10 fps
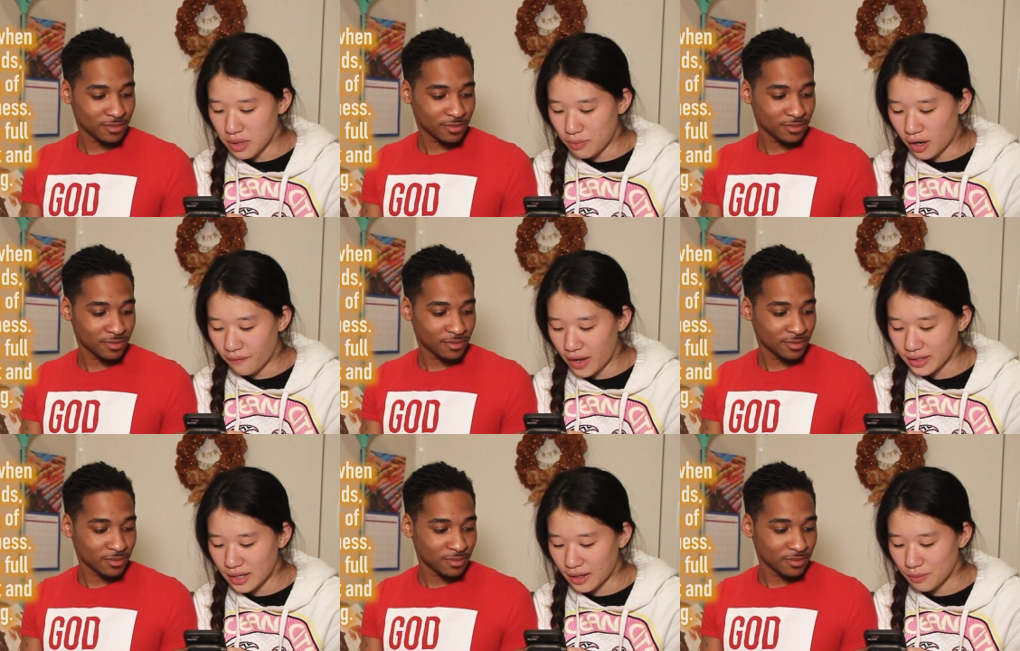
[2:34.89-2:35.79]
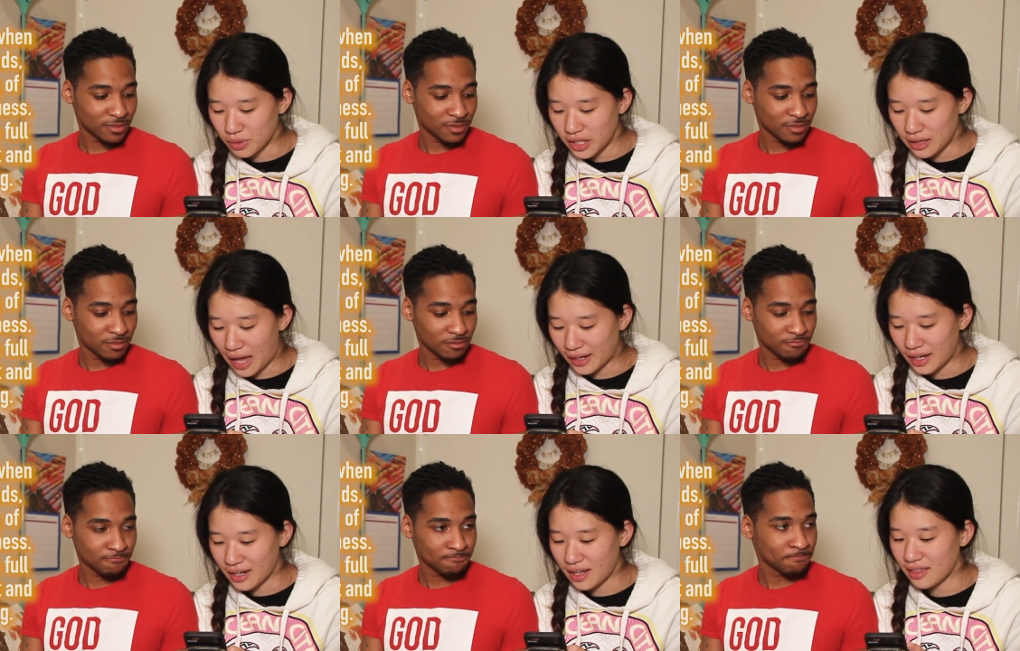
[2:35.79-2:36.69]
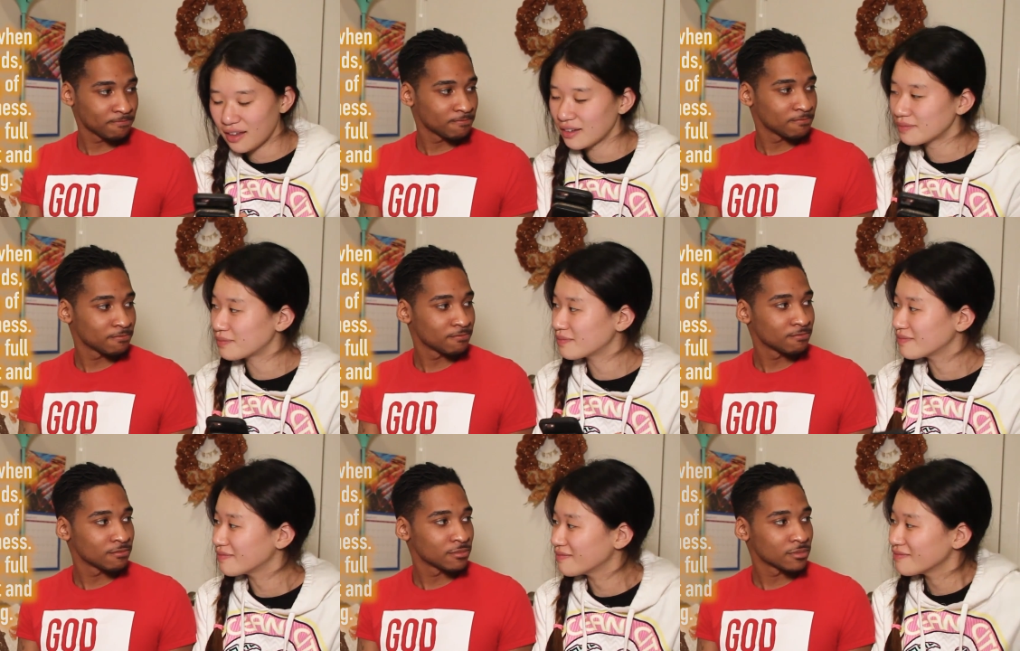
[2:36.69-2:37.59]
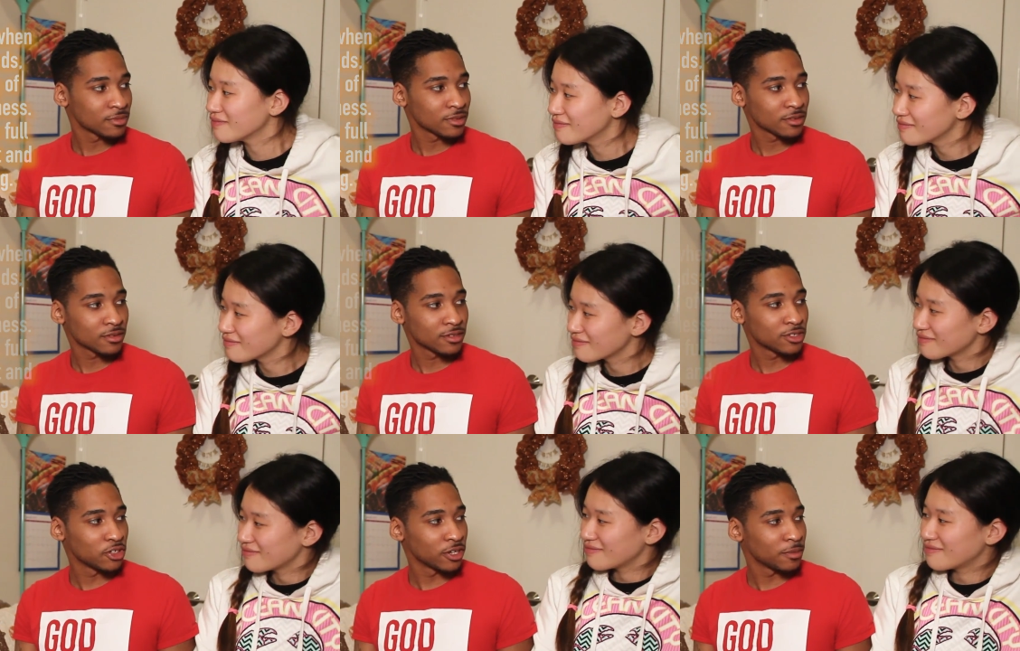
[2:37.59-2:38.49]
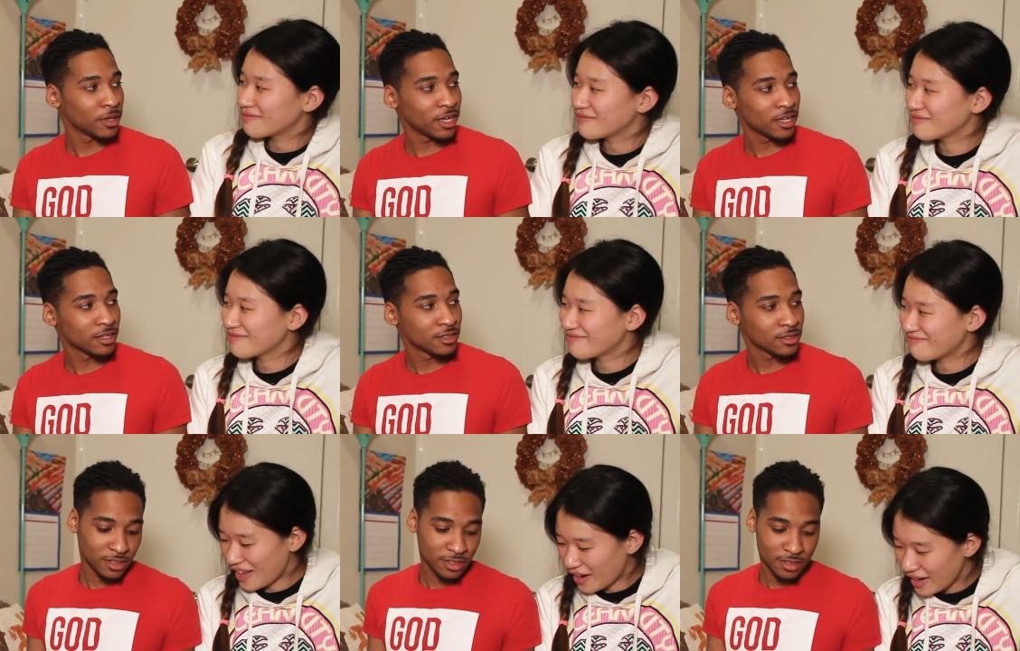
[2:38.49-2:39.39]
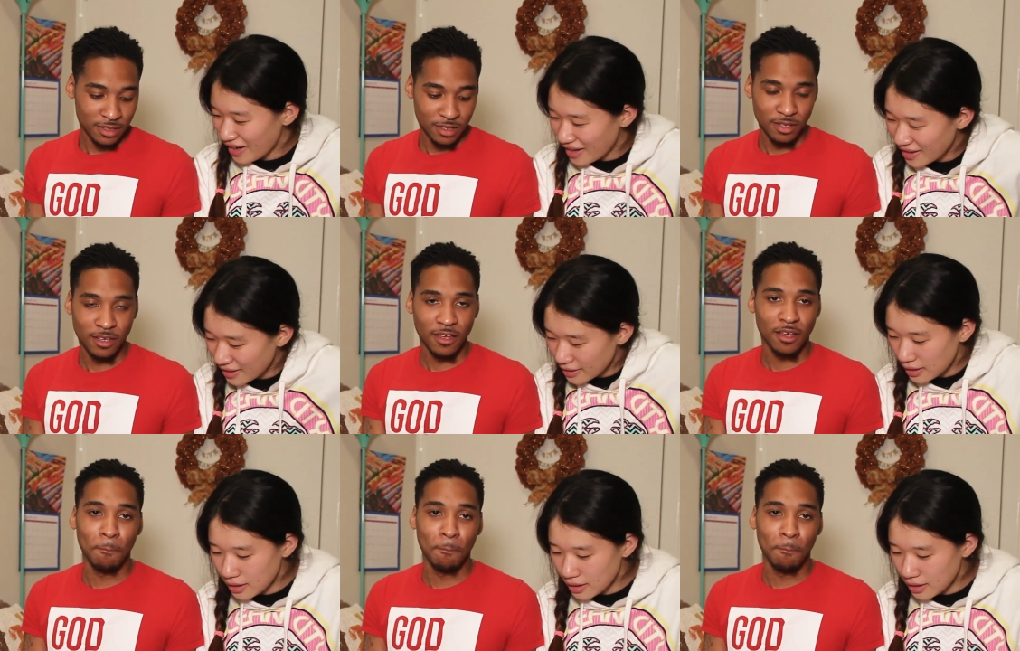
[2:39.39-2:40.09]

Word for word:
Speaker 1: be perfect and complete, lacking in nothing.
Speaker 2: It's good, man.
Speaker 1: All right, and...